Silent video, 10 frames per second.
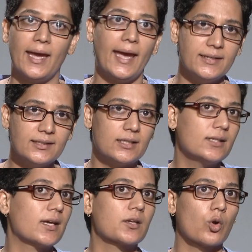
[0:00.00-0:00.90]

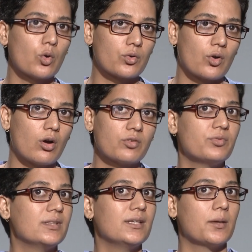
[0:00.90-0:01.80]
anything can go wrong
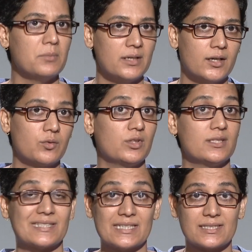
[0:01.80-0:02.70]
within a minute,
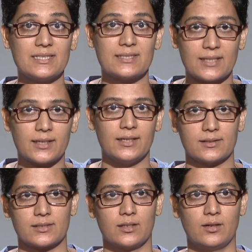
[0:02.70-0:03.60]
within 60
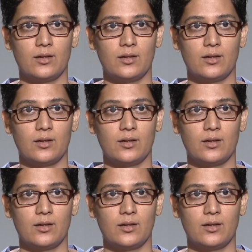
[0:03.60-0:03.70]
seconds